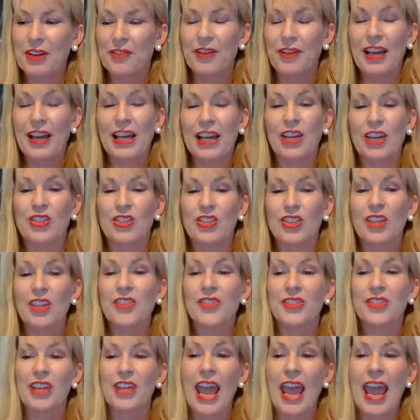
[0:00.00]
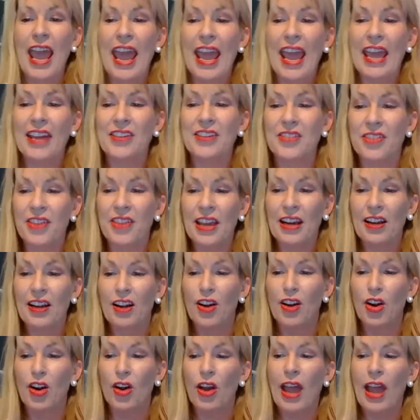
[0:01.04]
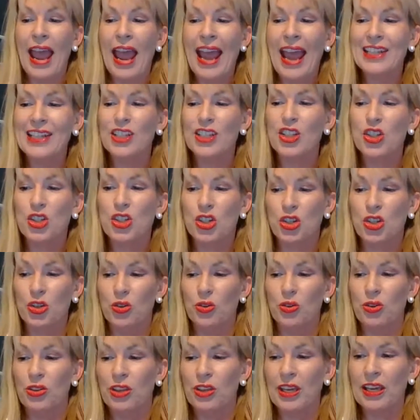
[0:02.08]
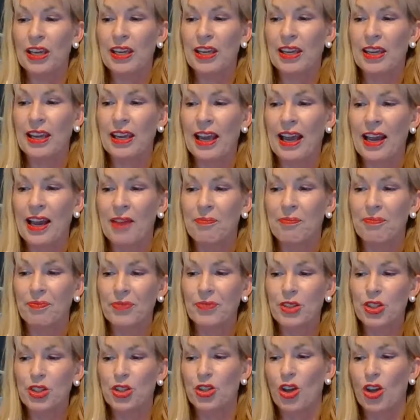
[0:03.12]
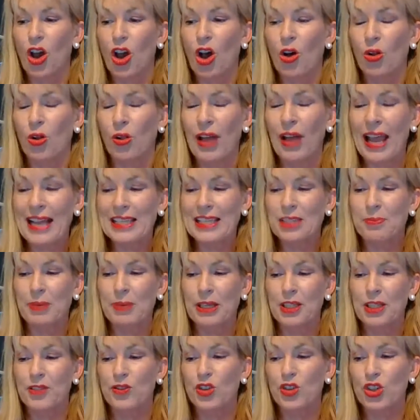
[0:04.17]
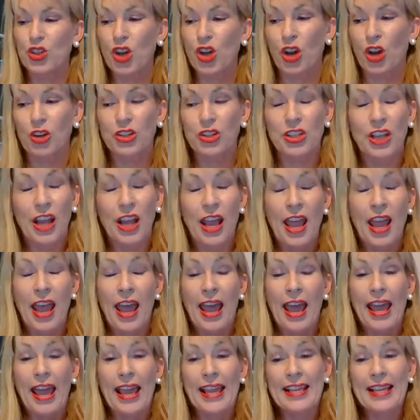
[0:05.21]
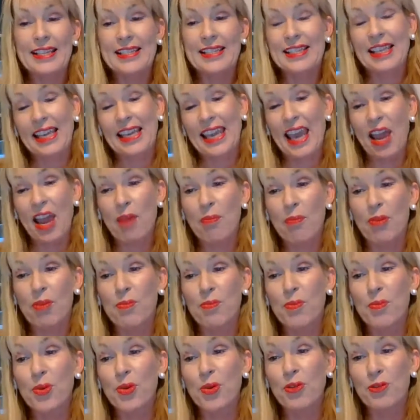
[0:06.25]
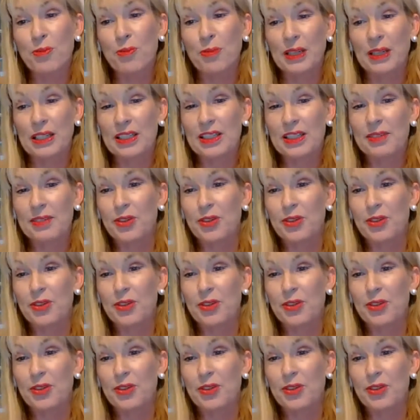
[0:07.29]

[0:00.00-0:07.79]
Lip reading: David, if I could just add that, added to the whole aspect of shot is the camera movement.